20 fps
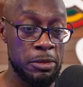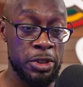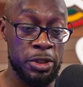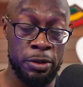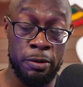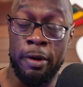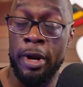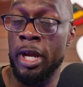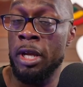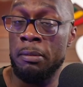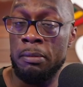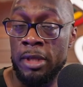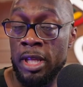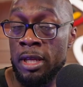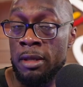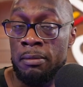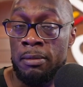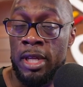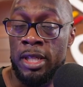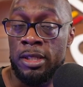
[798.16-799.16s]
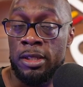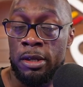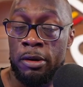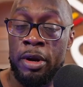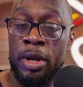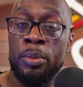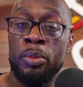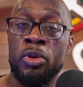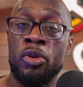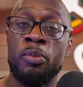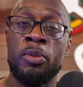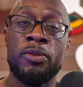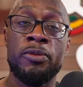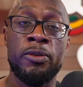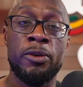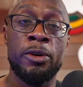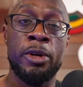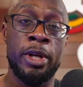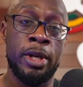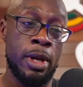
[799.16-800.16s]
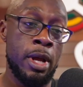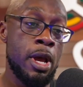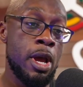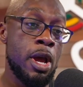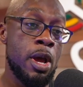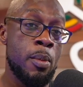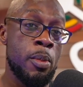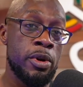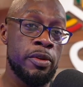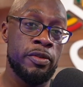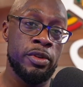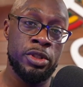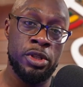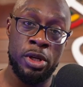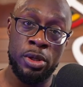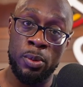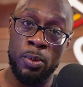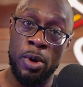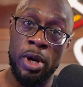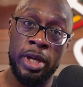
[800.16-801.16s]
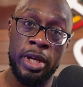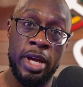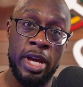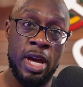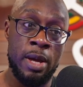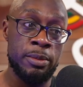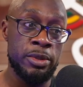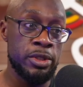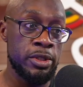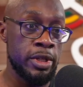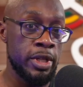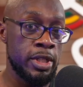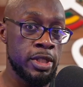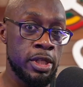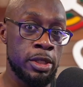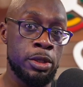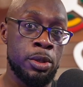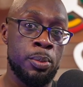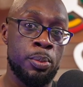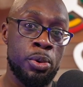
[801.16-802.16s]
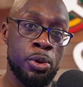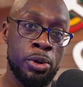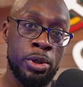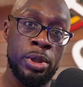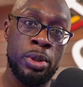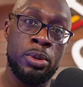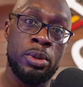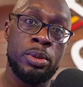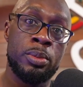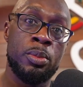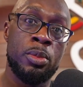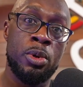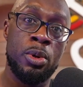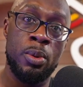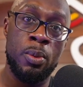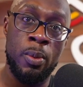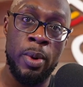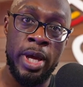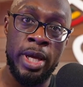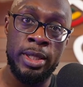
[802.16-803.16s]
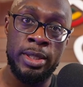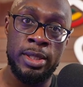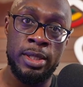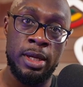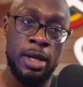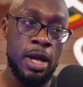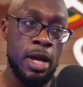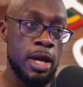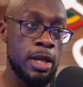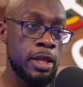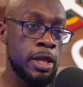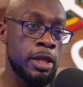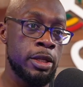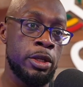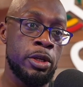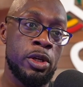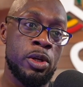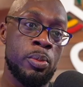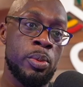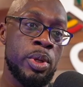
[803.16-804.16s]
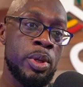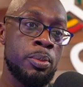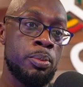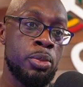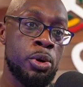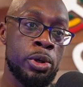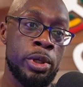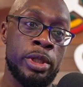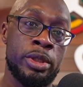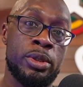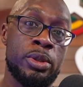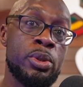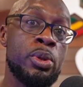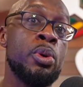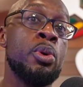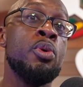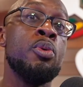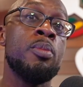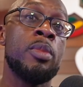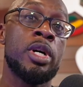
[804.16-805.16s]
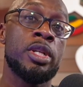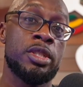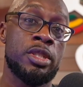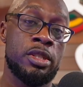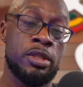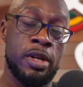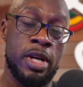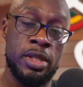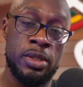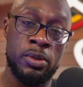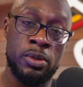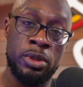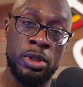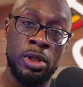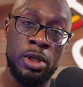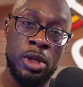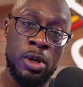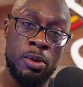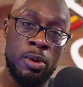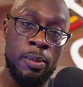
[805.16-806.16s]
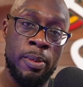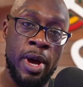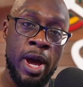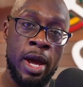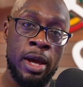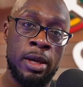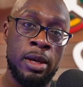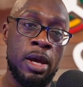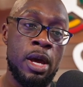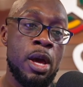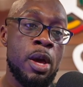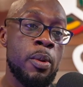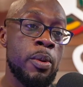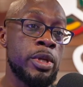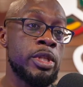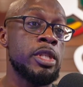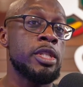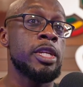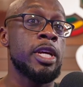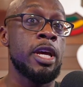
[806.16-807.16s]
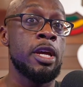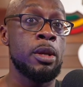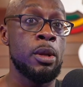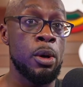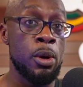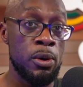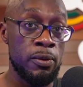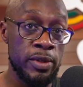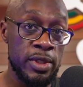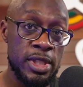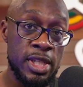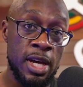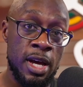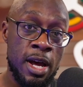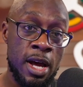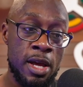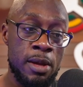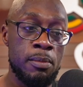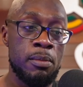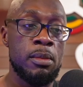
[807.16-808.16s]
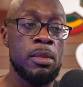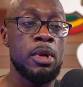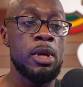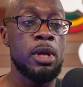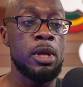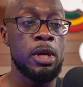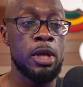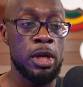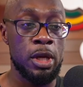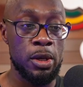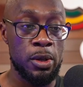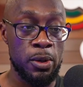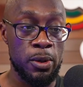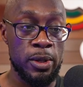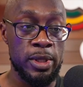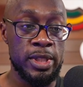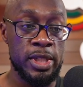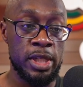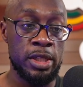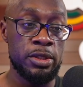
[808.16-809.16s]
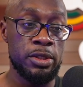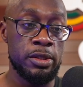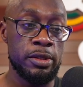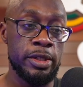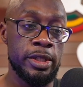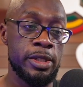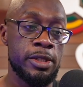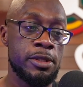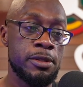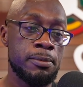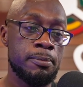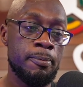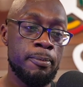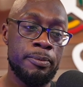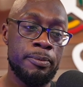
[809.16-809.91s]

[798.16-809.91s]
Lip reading: great, then that's a great movement for it. But if you're trying to work your hamstrings and you're putting on more weight, then you could be putting too much stress on your lower back, which is, again, over time can cause injuries.